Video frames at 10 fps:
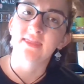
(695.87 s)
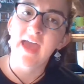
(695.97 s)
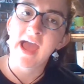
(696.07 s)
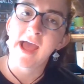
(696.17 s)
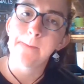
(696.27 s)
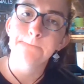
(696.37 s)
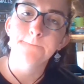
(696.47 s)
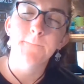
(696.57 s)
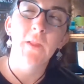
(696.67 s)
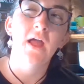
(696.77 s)
that,
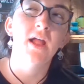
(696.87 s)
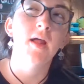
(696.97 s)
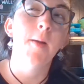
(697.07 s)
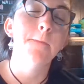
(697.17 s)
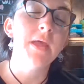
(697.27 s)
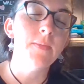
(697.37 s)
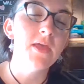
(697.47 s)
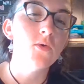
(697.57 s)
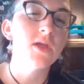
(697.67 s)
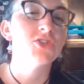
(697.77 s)
maybe
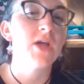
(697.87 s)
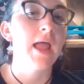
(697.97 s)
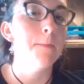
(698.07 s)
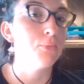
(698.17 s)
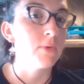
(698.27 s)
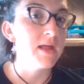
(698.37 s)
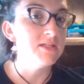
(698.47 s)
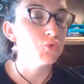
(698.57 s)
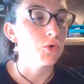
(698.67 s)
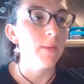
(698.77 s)
you can try and
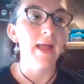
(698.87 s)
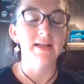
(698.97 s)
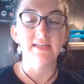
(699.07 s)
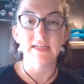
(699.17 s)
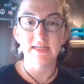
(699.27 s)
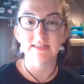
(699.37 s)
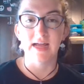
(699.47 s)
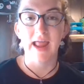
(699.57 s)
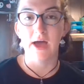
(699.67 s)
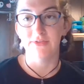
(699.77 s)
brainstorm ideas
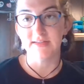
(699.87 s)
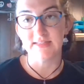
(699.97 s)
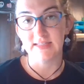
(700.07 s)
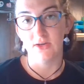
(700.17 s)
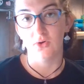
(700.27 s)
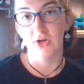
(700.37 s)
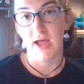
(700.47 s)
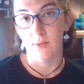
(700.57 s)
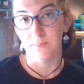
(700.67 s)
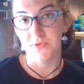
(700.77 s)
on how this skill could
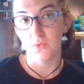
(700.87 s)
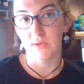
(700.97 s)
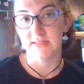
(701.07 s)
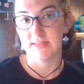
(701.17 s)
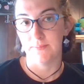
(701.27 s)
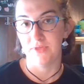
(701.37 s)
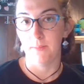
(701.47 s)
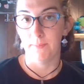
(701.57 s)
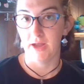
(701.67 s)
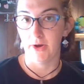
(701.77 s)
help you with
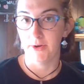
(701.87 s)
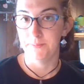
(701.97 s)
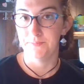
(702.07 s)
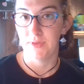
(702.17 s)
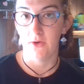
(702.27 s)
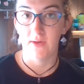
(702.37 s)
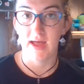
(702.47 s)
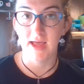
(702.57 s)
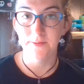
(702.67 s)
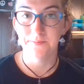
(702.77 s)
something bigger,
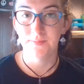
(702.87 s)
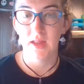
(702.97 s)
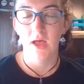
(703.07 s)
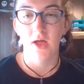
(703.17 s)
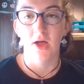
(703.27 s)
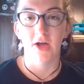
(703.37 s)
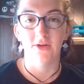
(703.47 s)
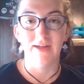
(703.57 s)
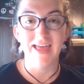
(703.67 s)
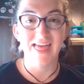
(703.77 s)
okay? All
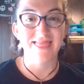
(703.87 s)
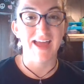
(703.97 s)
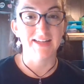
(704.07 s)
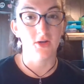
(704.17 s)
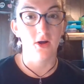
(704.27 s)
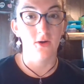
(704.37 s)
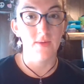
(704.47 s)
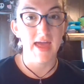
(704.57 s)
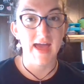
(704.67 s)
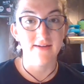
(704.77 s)
right, that's all
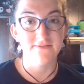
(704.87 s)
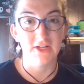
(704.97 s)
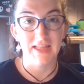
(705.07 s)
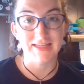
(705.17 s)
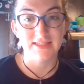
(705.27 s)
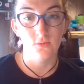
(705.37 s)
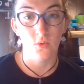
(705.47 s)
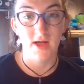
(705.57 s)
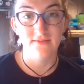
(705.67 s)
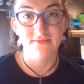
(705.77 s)
we have for lesson
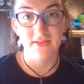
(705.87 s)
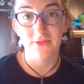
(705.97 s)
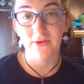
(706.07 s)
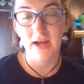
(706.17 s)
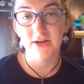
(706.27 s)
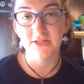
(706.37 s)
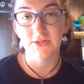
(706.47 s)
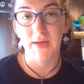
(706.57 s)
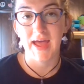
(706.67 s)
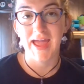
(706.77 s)
1, 5th graders,
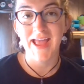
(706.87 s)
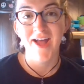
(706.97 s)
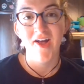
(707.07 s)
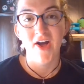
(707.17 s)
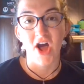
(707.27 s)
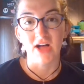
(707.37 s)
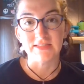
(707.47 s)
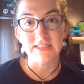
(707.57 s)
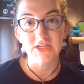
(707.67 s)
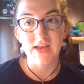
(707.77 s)
okay? I'll
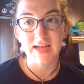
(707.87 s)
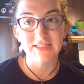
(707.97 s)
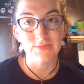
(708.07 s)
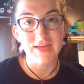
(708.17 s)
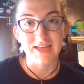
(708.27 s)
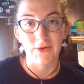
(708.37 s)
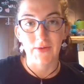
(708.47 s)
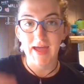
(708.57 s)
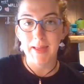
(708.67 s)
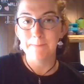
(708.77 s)
see you next week,
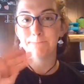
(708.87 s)
okay?